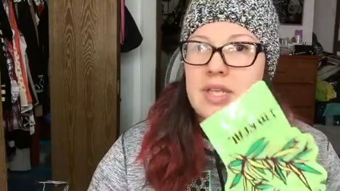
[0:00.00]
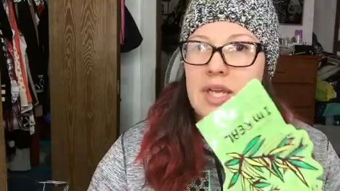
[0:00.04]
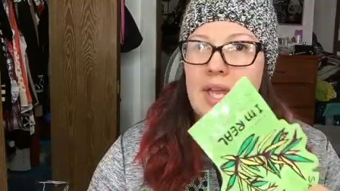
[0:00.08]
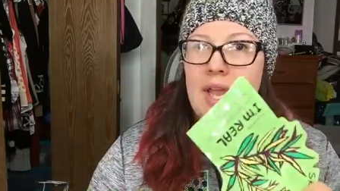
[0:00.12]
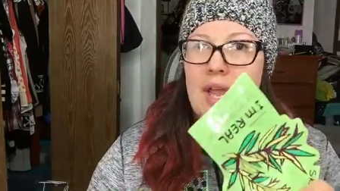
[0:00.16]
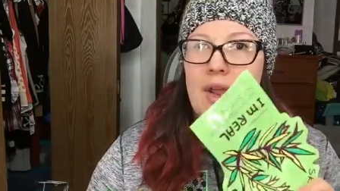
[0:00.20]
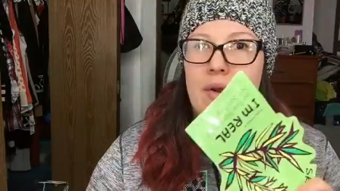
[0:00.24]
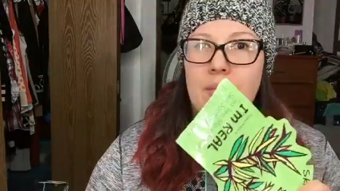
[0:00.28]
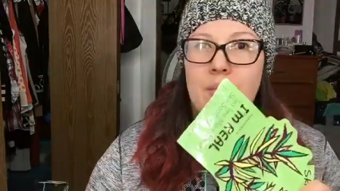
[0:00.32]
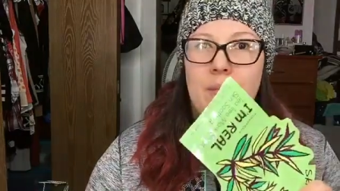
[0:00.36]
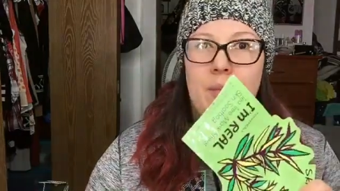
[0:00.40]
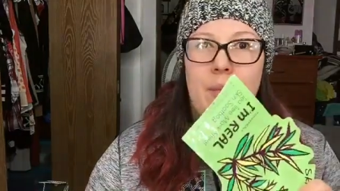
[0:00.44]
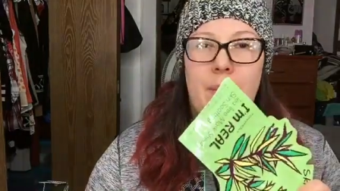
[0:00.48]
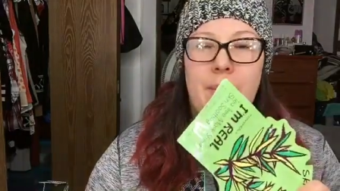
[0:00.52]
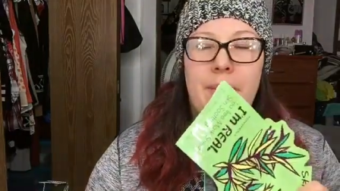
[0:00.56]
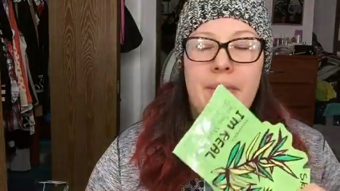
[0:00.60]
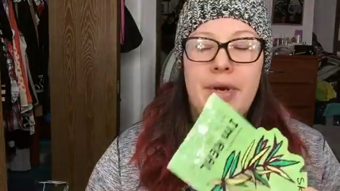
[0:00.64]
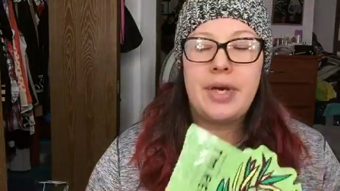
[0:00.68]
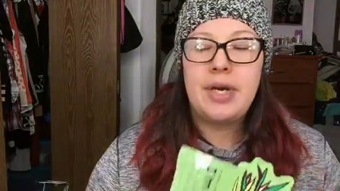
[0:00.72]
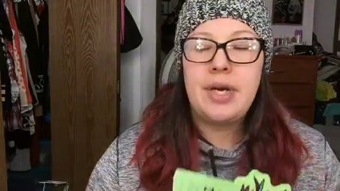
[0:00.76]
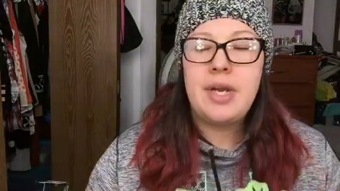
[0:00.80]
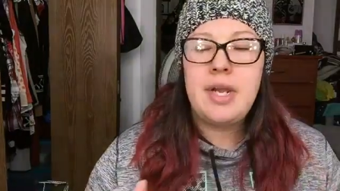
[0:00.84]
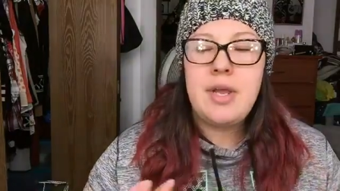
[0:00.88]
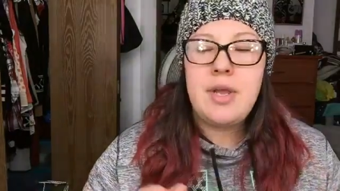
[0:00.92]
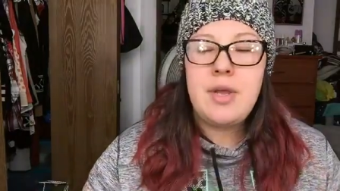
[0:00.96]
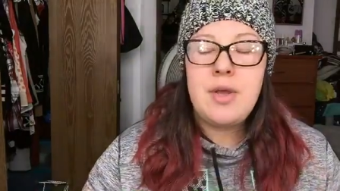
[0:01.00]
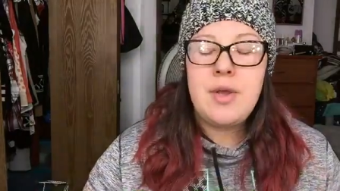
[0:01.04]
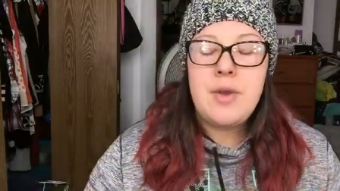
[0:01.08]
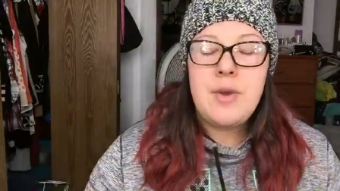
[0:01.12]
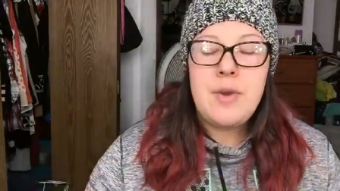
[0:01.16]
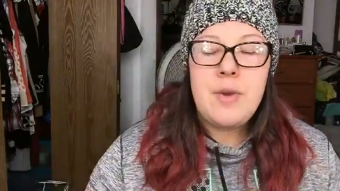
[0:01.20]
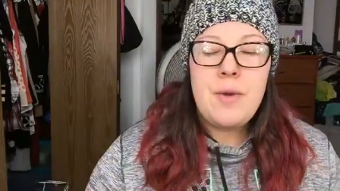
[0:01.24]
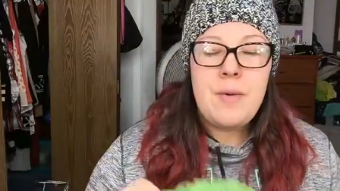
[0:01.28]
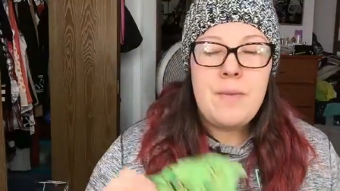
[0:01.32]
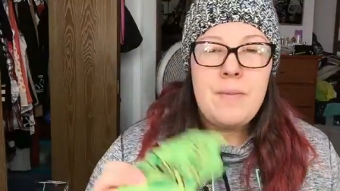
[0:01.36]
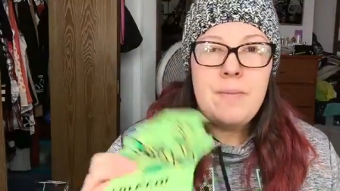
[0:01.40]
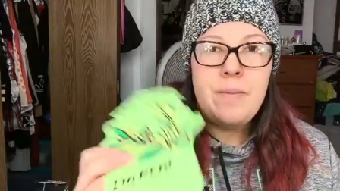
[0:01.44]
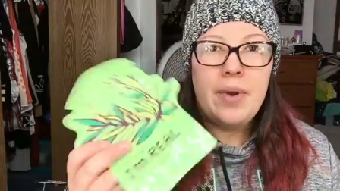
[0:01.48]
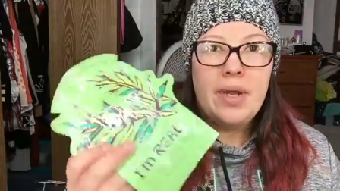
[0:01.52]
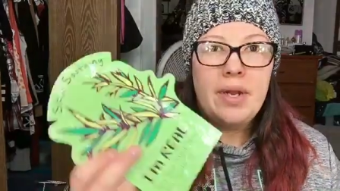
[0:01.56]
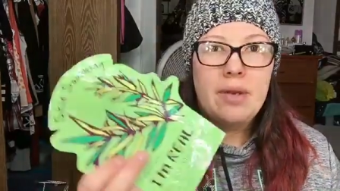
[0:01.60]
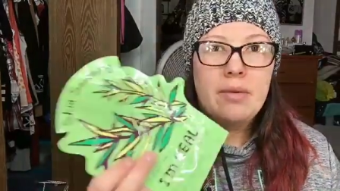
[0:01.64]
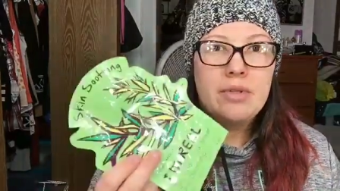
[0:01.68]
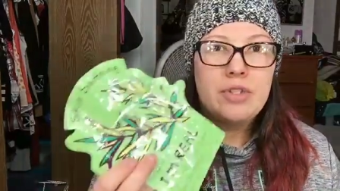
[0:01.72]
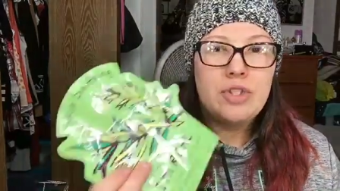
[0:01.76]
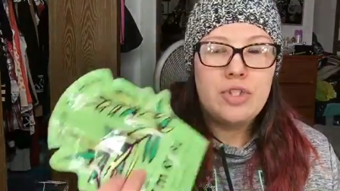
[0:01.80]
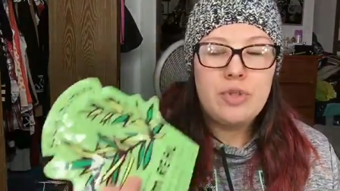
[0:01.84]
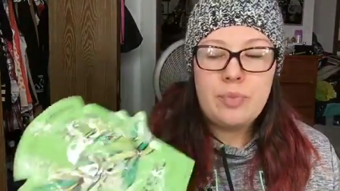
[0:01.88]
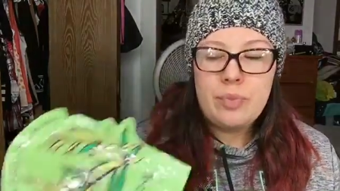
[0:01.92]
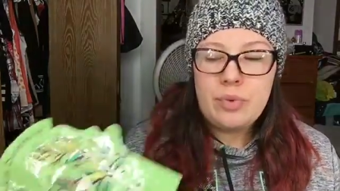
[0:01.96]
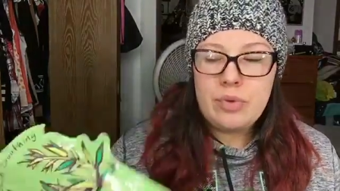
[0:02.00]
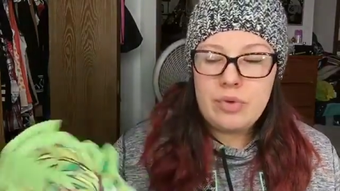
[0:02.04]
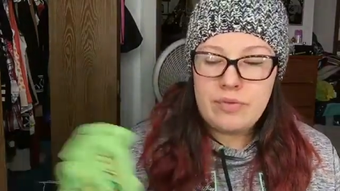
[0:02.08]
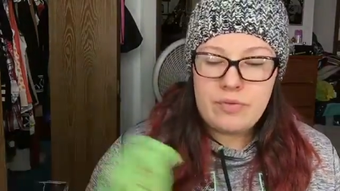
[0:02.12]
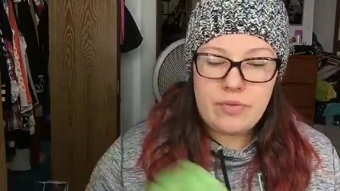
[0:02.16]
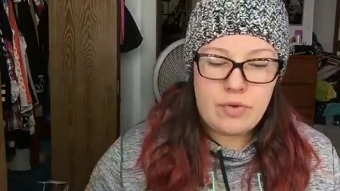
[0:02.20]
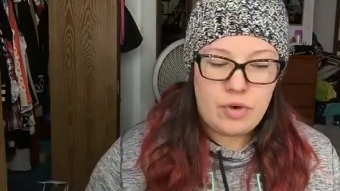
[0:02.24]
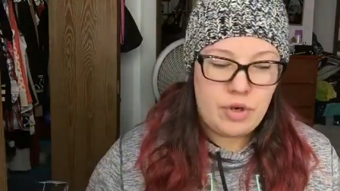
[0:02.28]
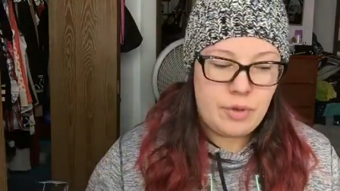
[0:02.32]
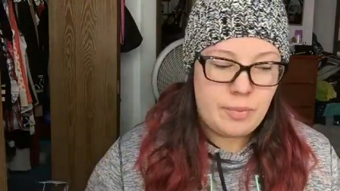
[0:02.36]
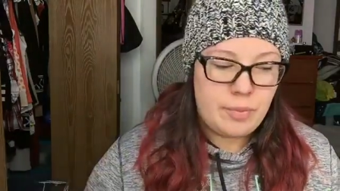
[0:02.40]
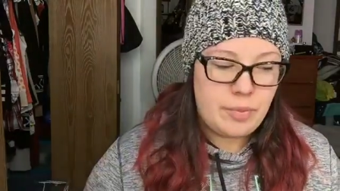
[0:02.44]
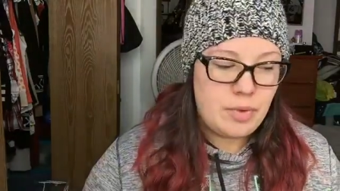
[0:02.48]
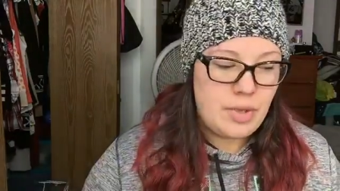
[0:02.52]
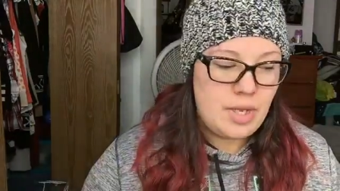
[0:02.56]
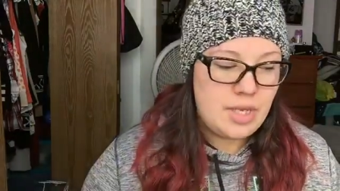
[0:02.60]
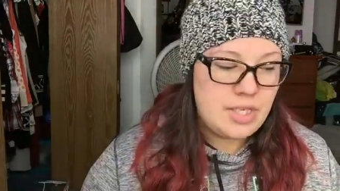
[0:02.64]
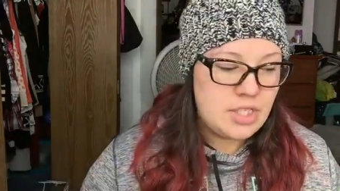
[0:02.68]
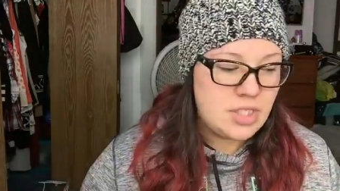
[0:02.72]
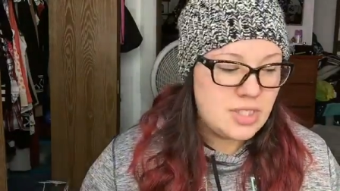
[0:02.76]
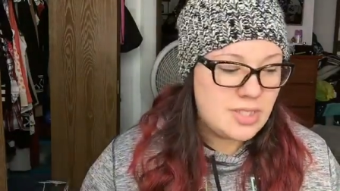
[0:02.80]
I can't remember, but it was super affordable.